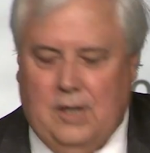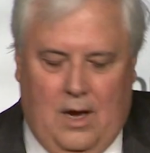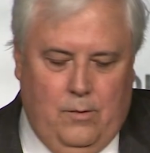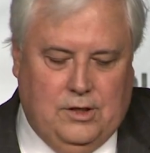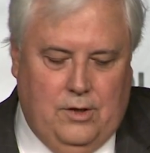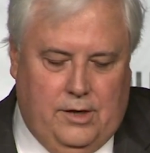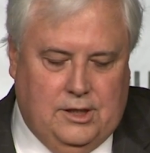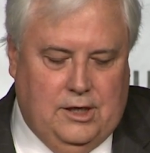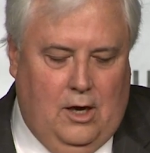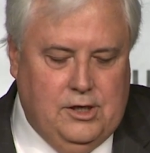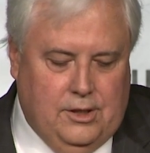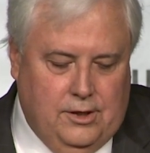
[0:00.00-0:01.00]
I was not a
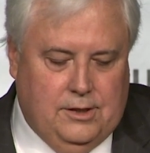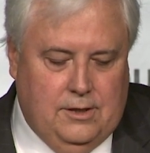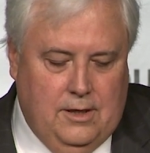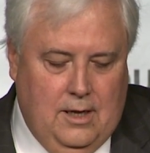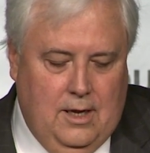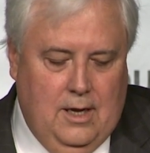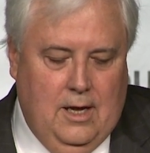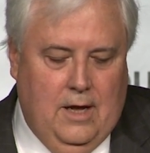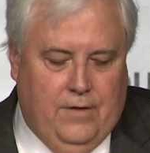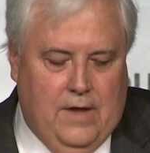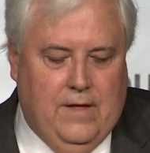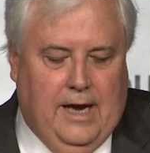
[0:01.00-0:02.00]
socialist.
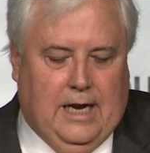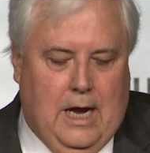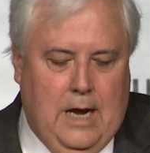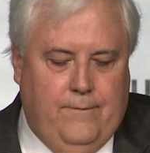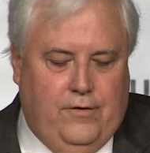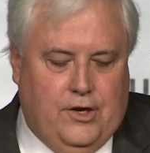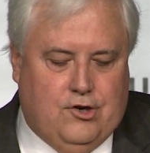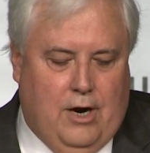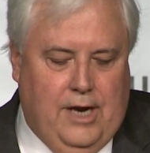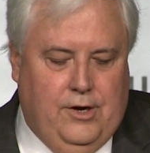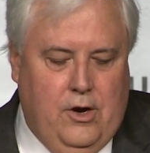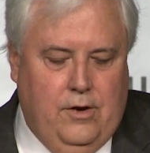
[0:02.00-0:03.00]
Then they came for the
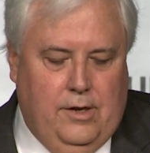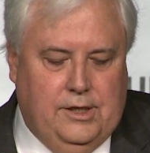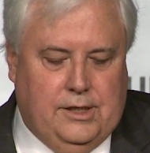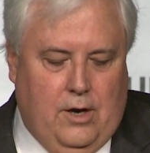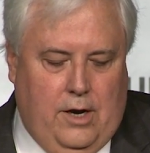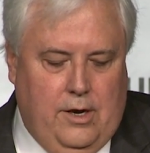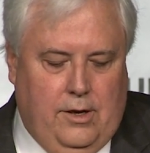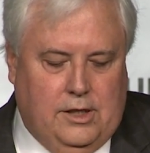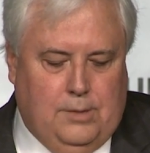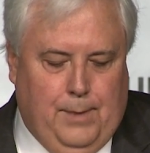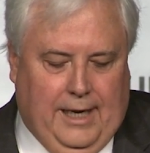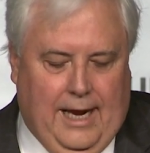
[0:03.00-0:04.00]
trade unionists and I did not
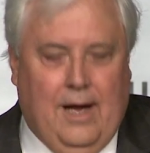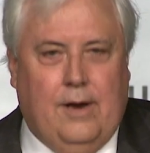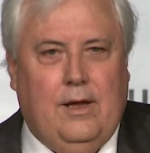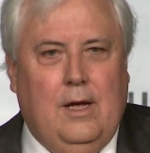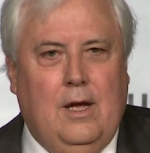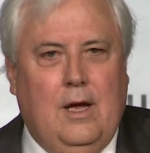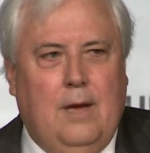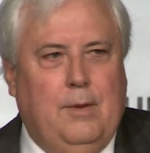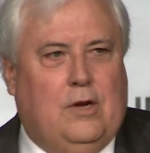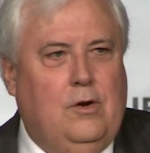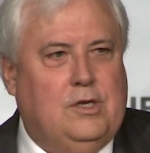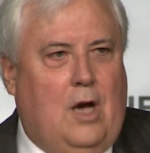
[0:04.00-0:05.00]
speak out
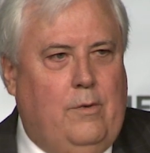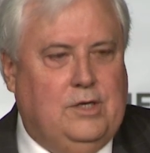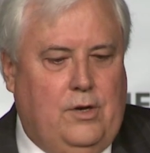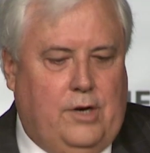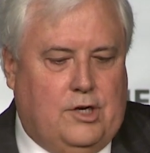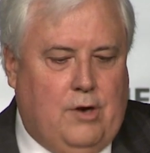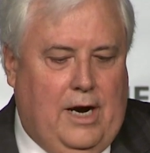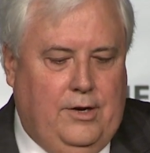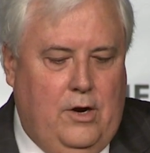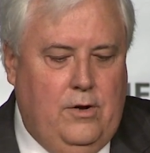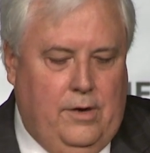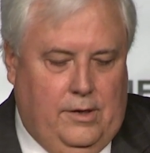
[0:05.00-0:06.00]
because I was not a trade
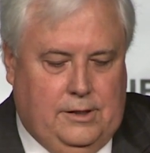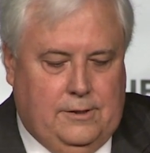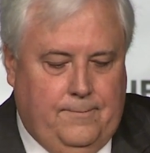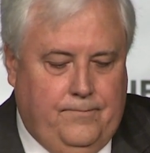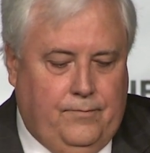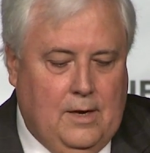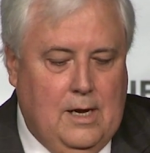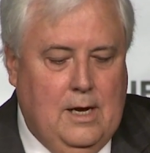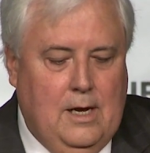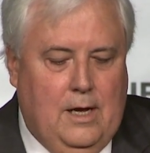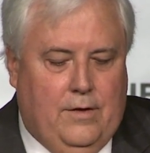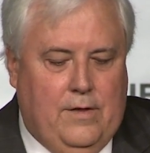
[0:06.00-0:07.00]
unionist.
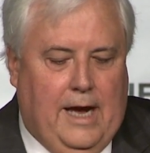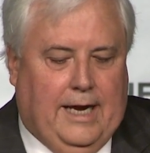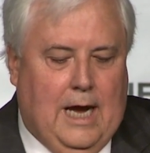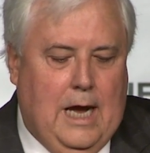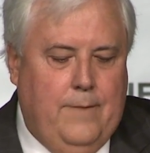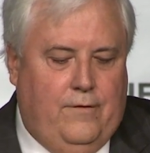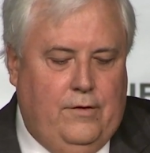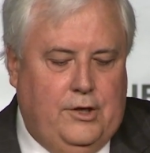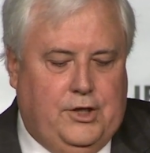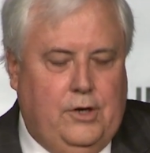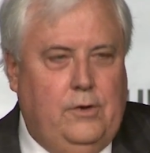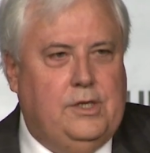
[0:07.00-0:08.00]
Then they came for the
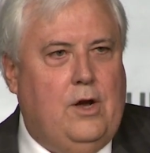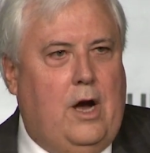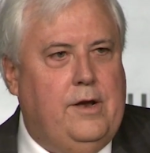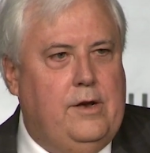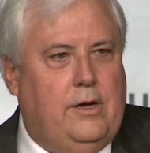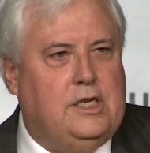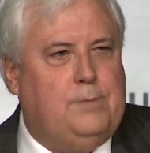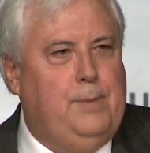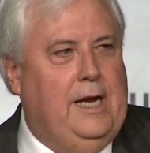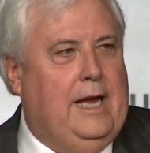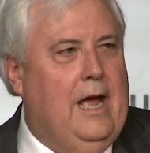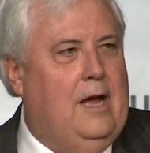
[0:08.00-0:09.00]
Jews and I did not
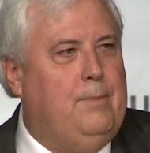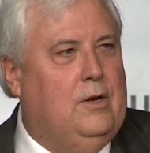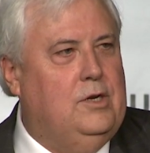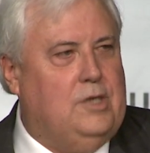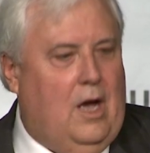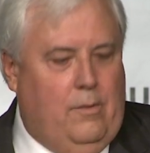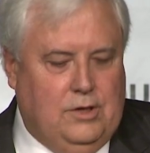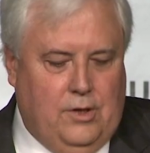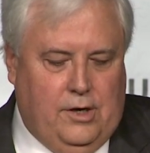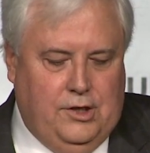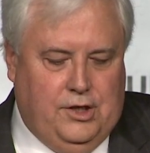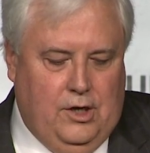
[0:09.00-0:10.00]
speak out because I was not
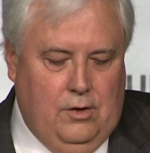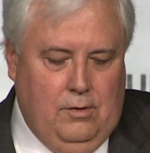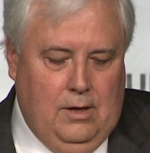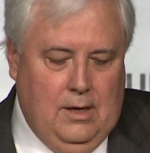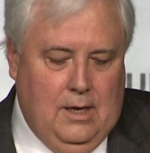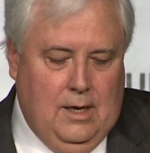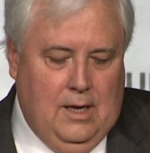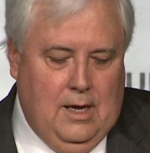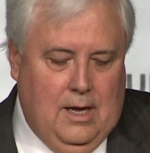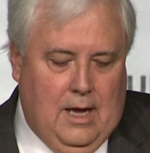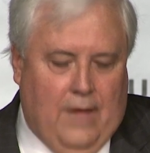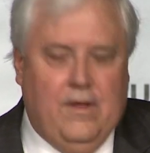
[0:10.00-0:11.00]
a Jew.
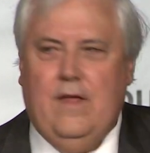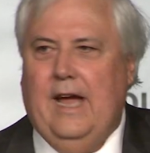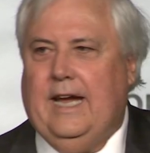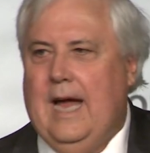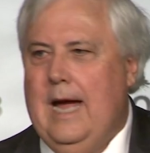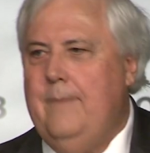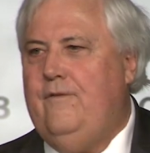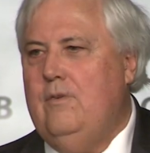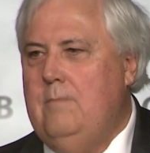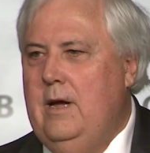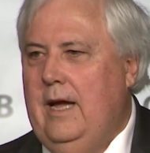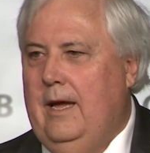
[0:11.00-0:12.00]
And then they came for
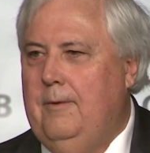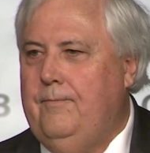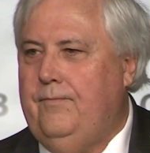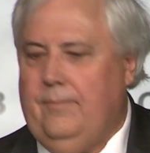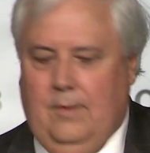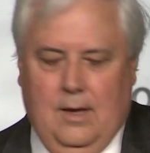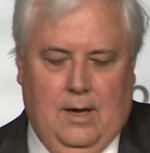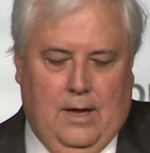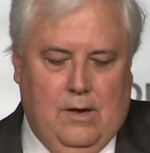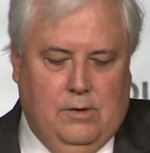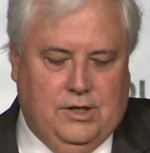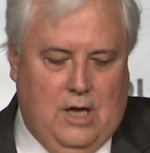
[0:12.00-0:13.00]
me and
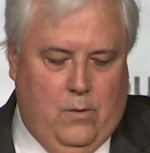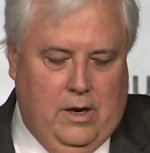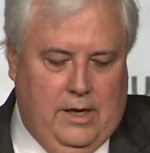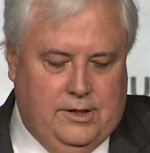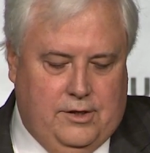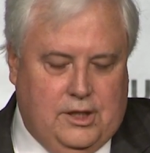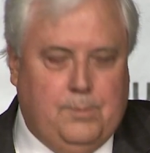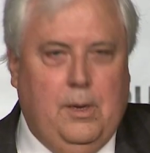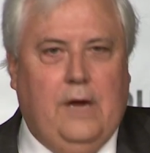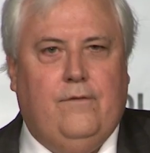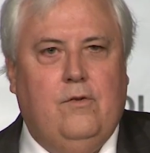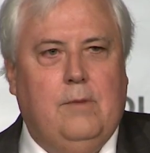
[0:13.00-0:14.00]
there was no one less to
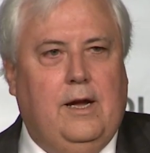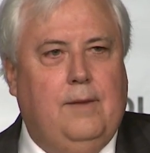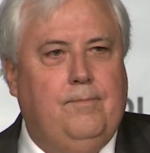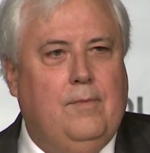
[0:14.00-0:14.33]
speak for me.